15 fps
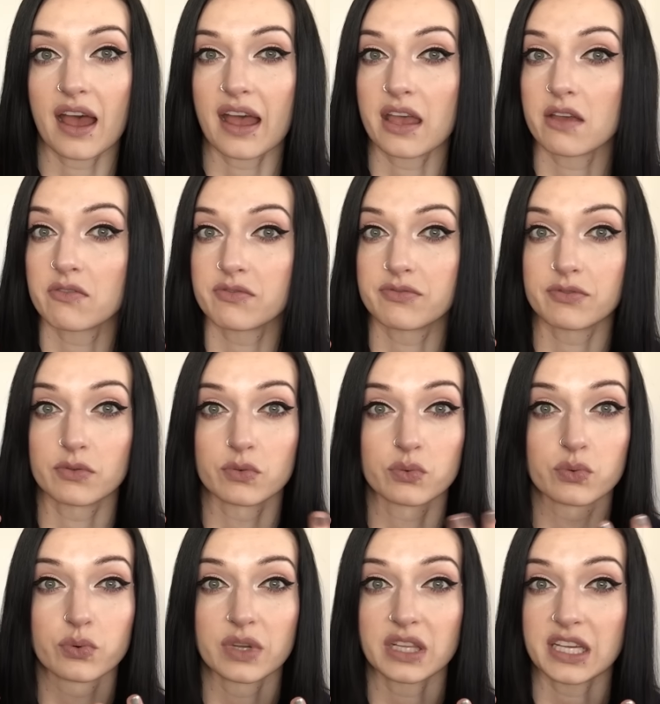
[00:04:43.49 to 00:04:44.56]
I have
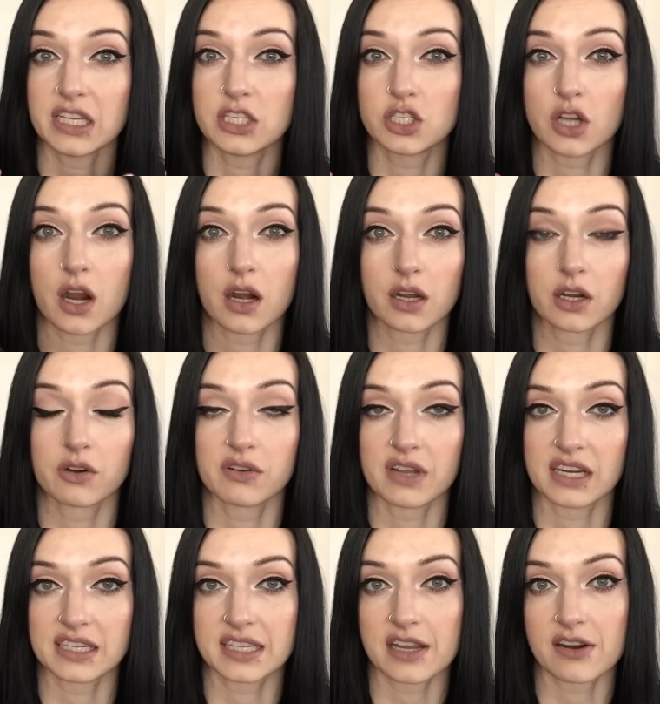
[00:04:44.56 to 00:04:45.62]
really dark
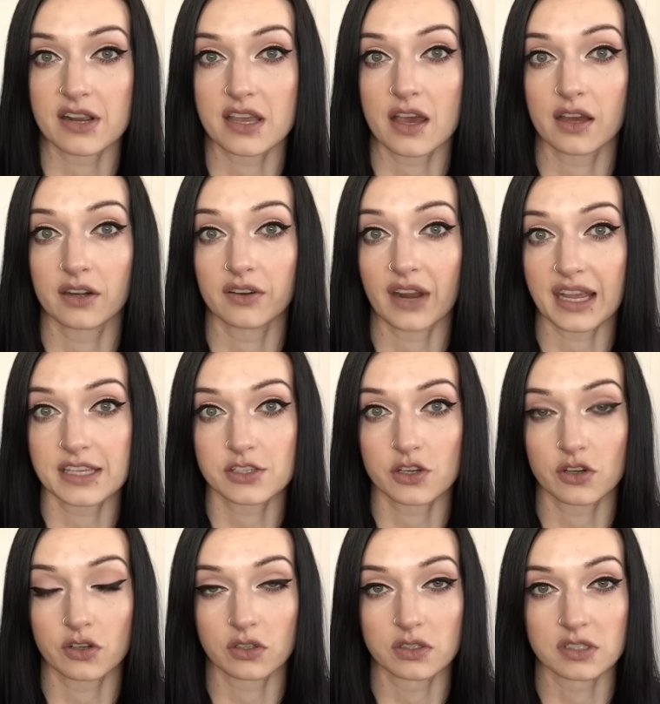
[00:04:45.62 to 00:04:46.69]
hereditary under eye
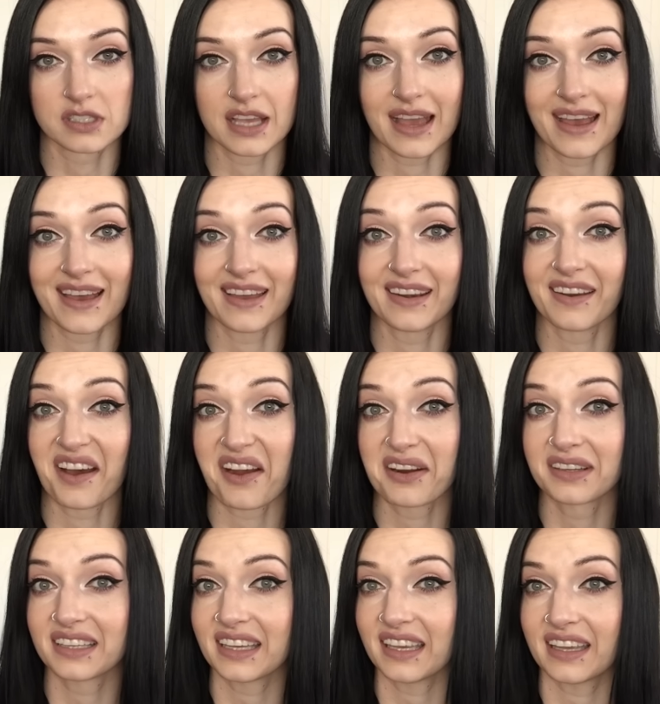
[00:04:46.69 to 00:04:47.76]
circles and
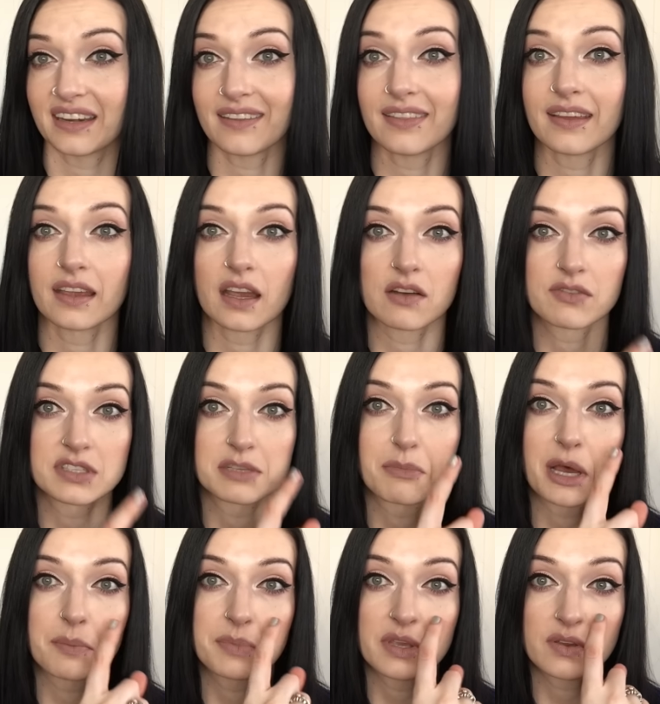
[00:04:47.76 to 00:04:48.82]
hardly anything covers them up.